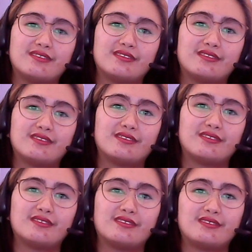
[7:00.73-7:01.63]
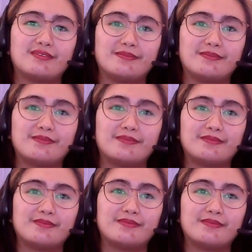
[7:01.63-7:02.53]

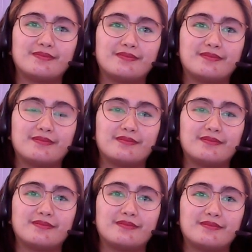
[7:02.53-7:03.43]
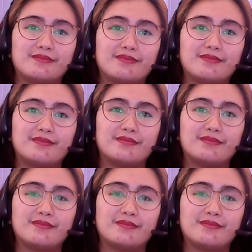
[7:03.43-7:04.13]
(not speaking)